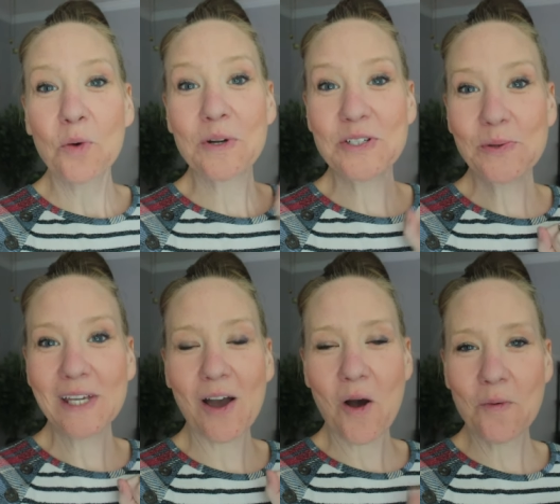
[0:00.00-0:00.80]
We're
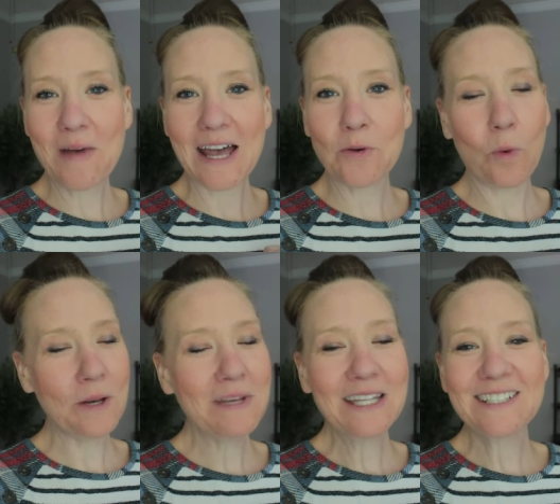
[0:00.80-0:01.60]
doing OMAD
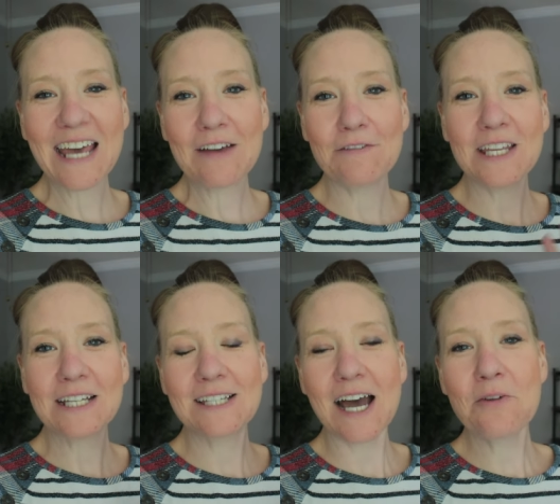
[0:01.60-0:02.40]
one meal a day for the
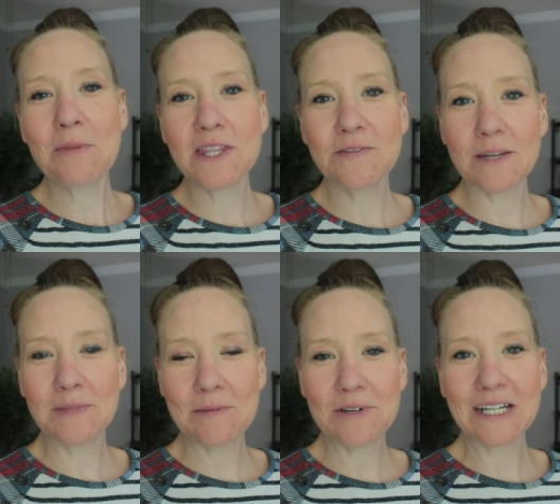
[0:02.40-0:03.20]
entire month of
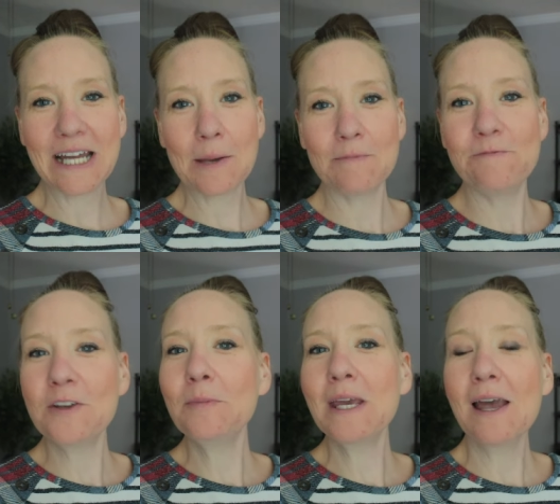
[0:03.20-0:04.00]
September and I am
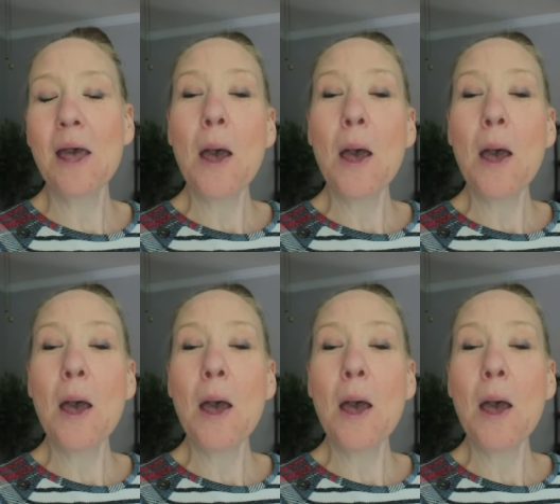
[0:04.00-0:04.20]
filming